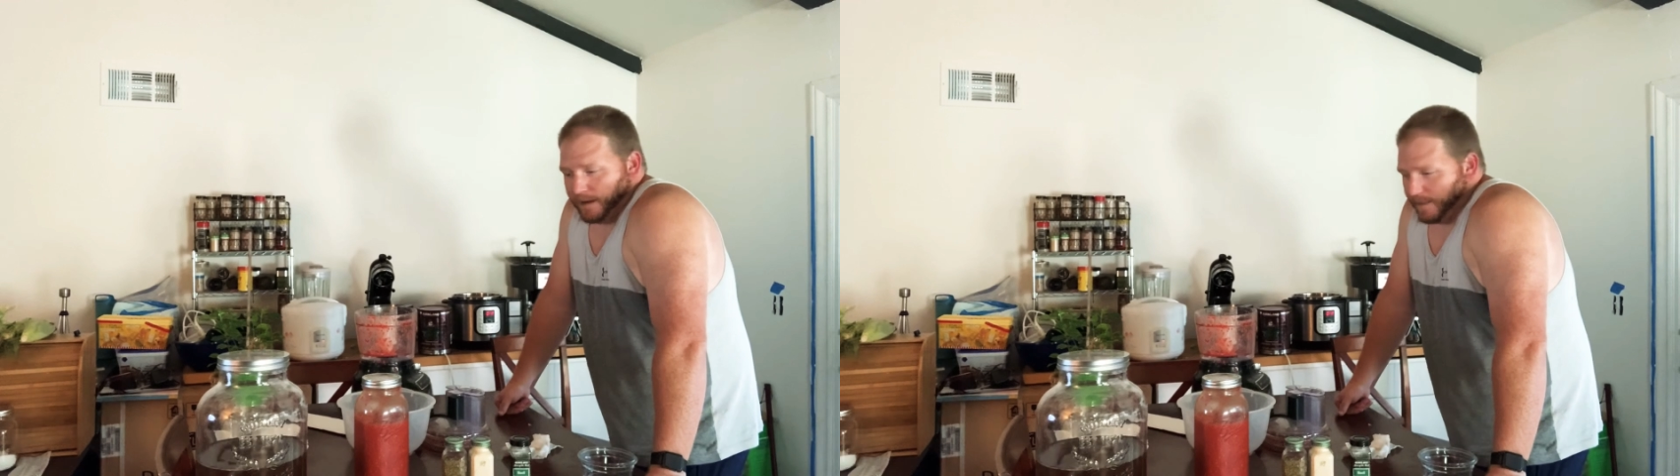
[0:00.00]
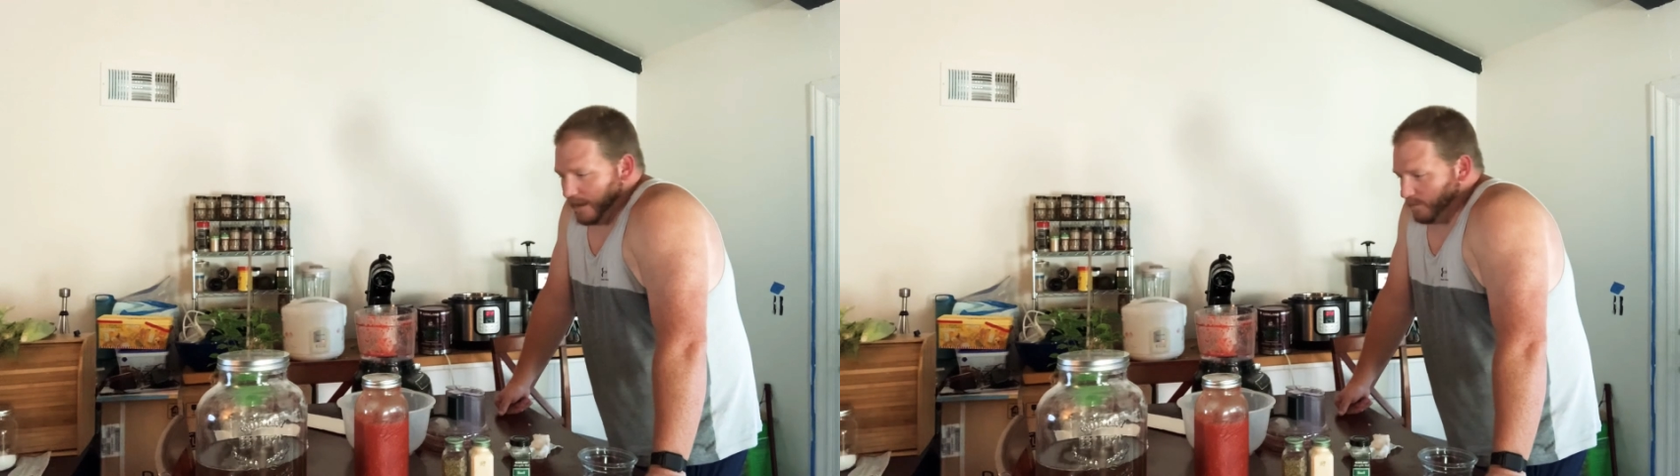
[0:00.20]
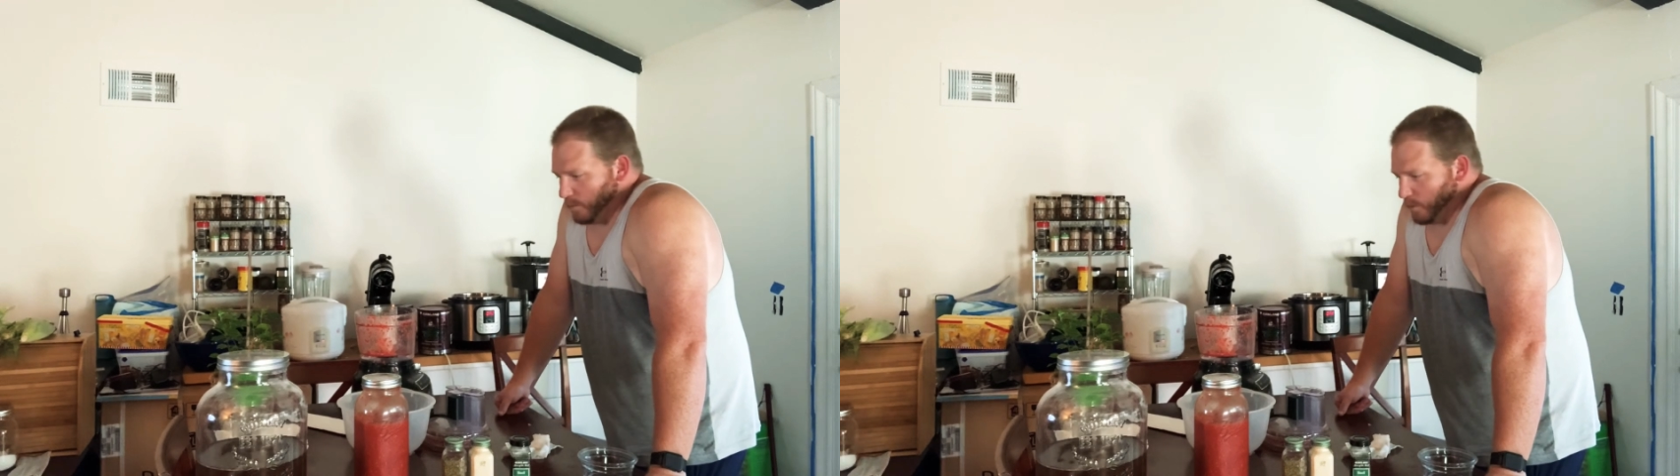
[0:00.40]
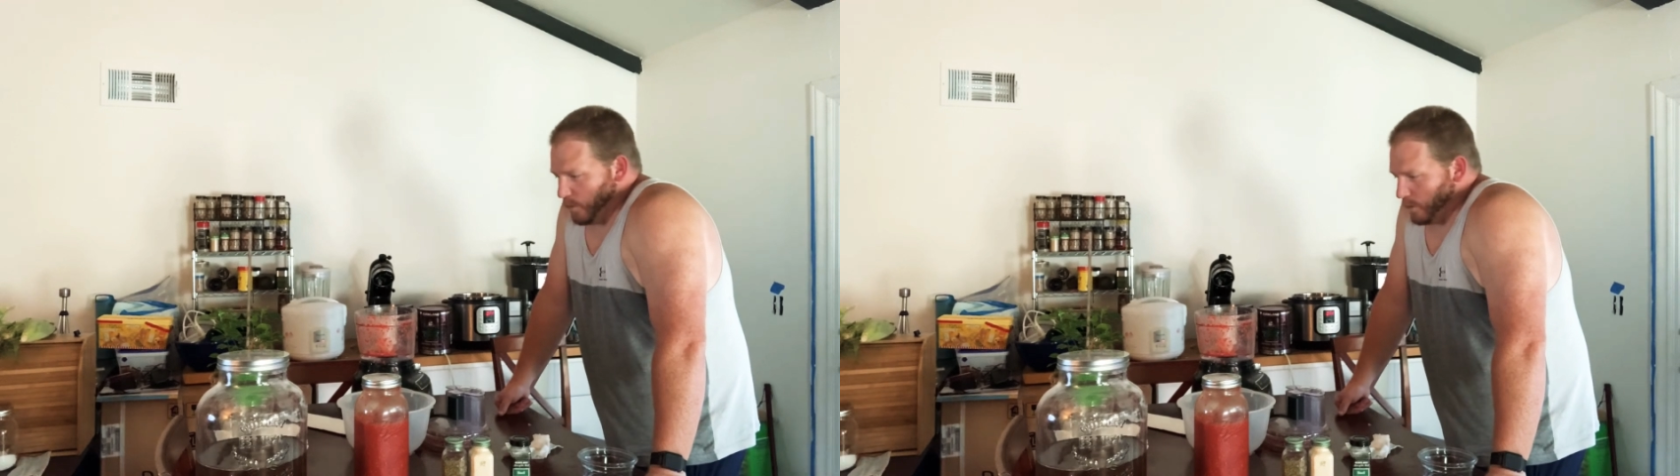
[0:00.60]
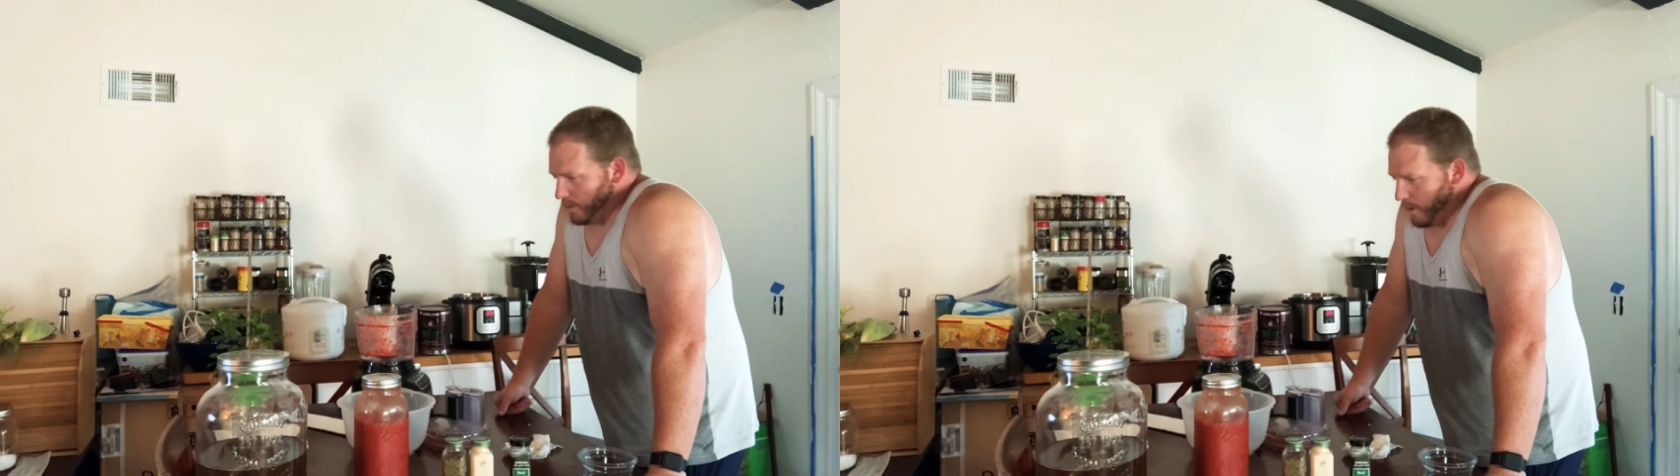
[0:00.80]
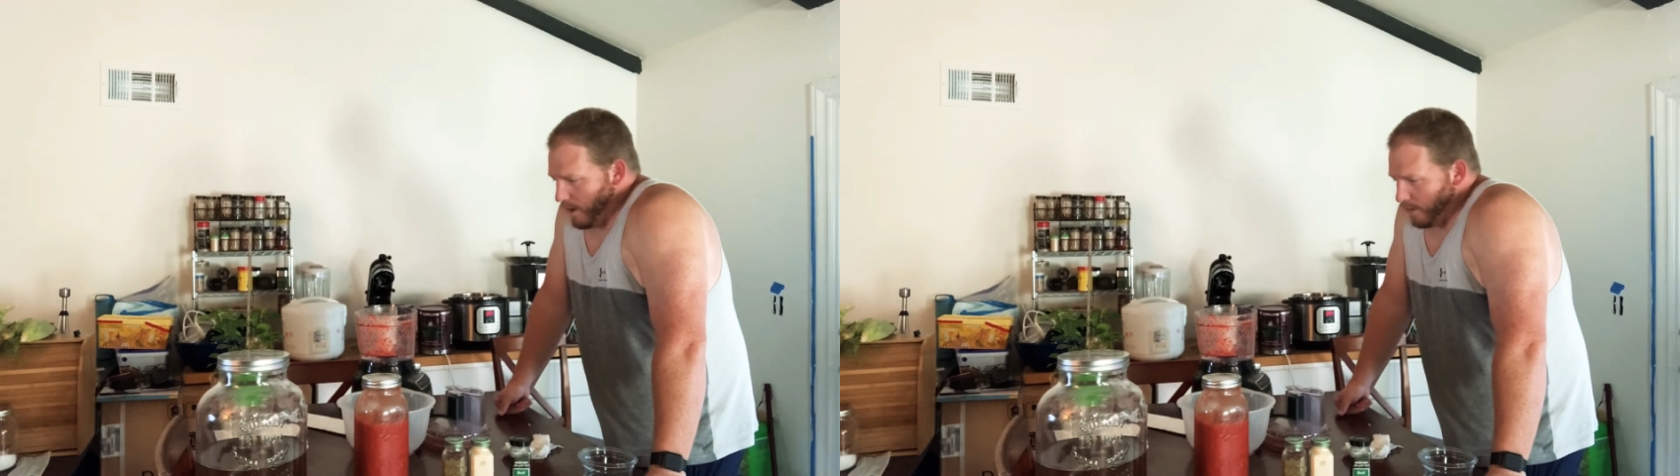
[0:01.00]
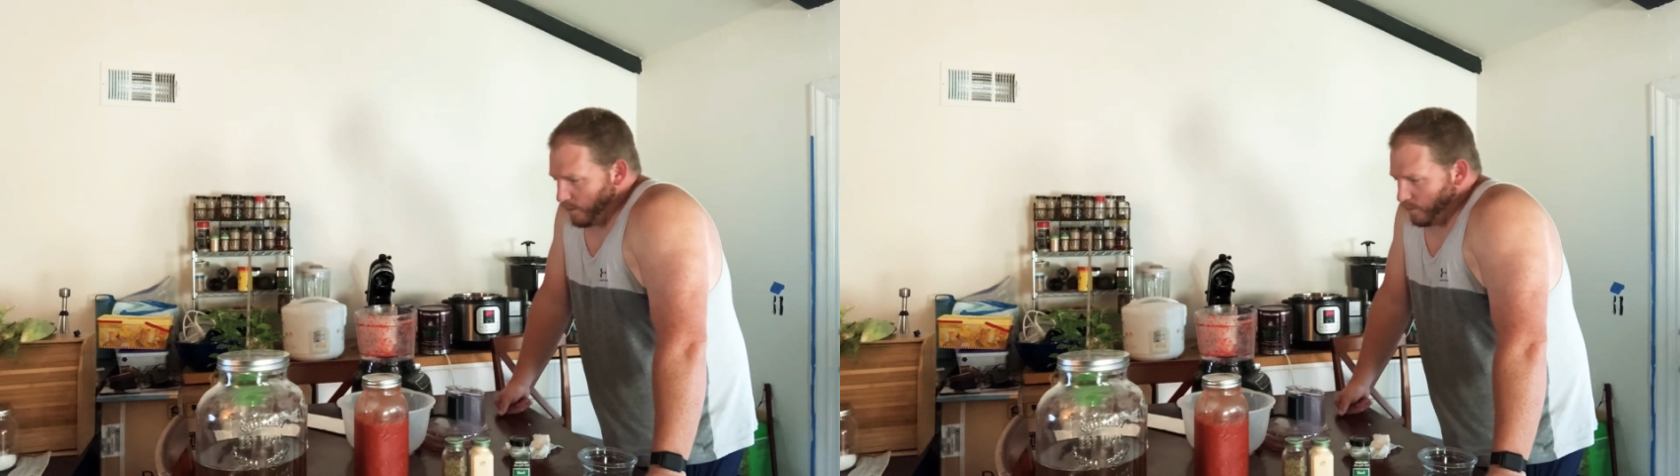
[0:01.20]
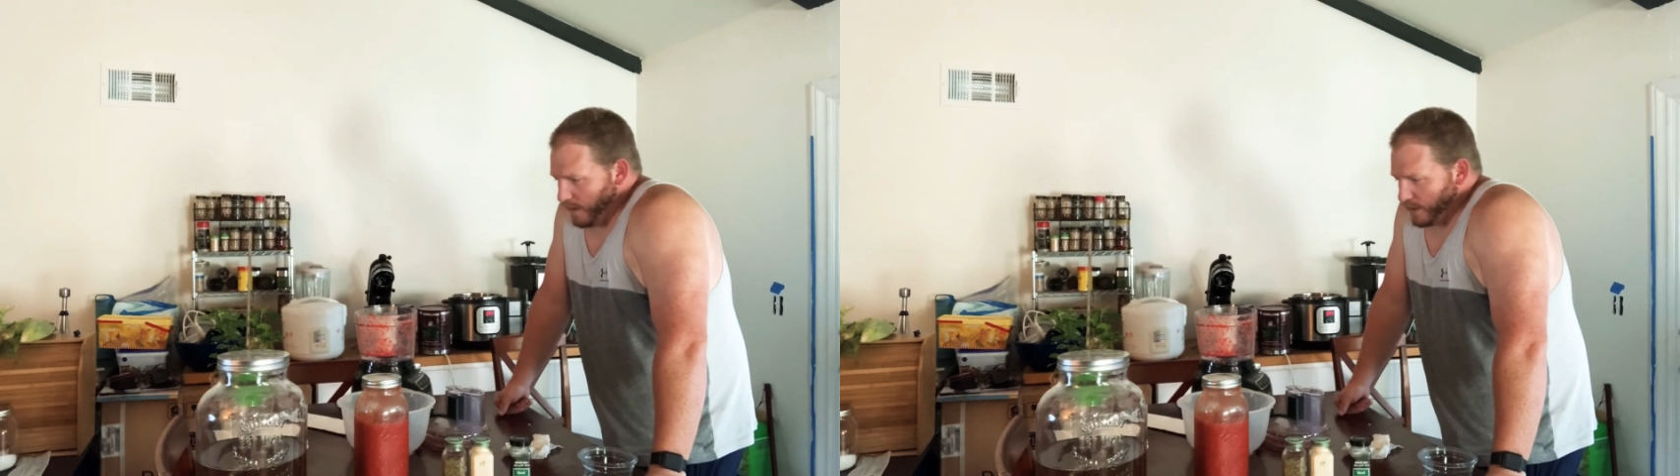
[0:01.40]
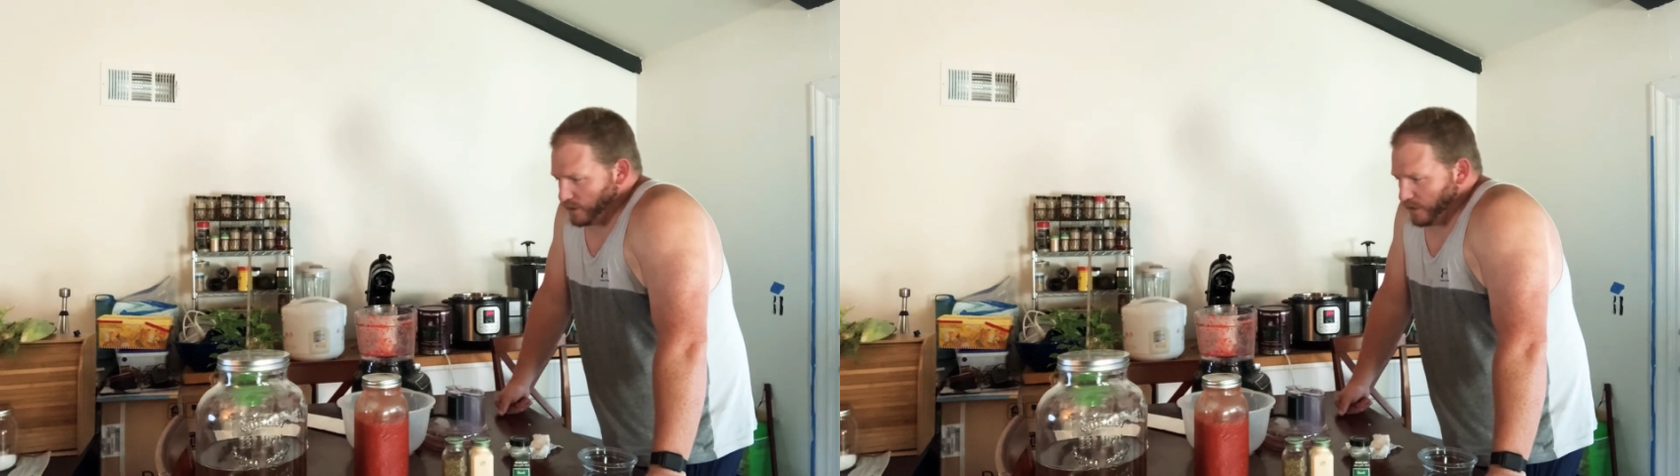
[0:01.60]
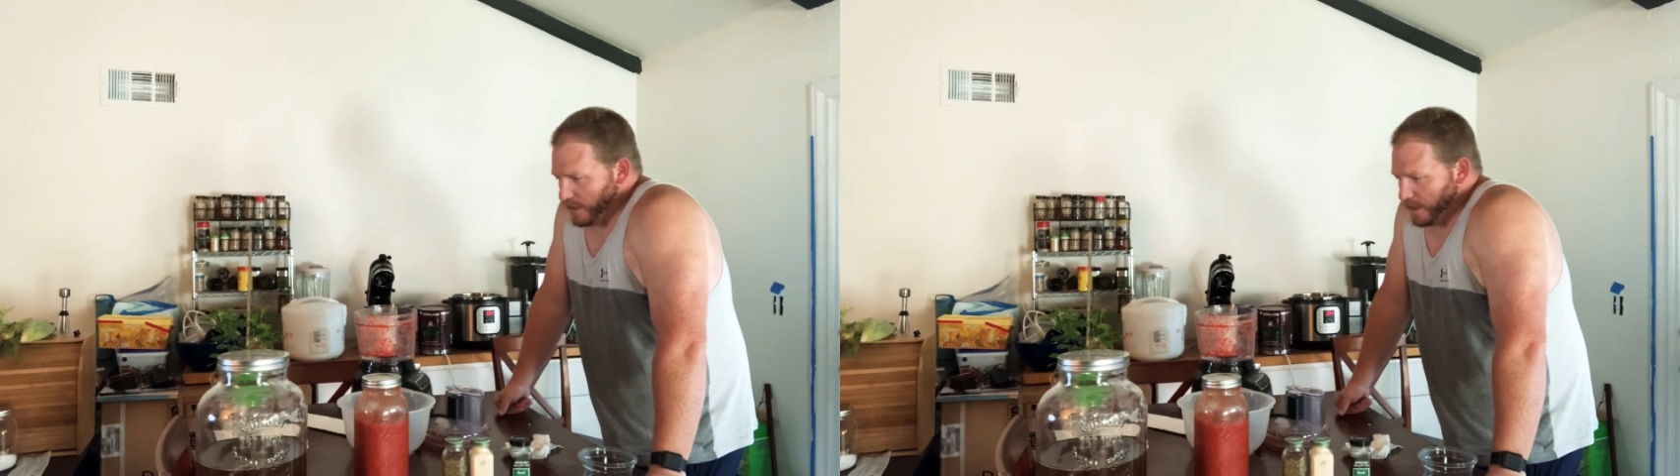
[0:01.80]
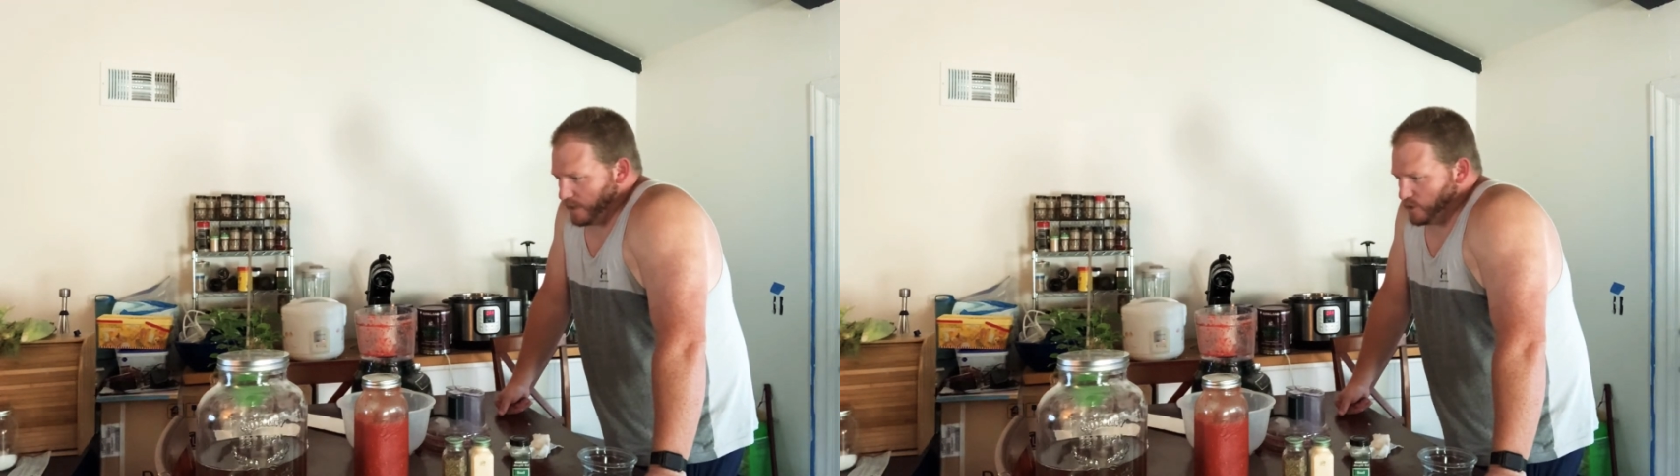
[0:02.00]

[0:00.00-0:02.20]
And then we'll record tomorrow because we'll actually